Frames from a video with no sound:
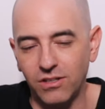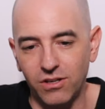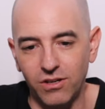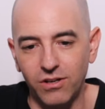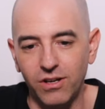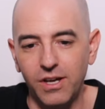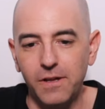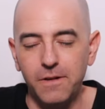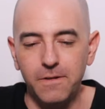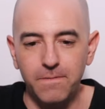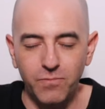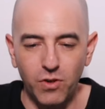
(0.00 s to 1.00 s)
you're
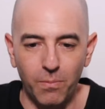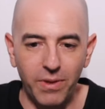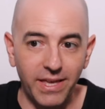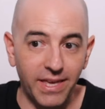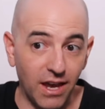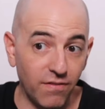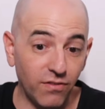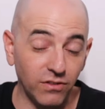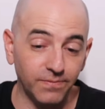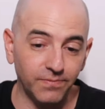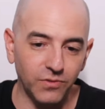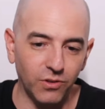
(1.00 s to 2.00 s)
being
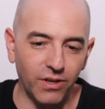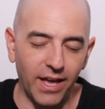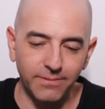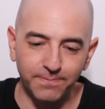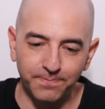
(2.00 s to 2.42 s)
careful. Okay.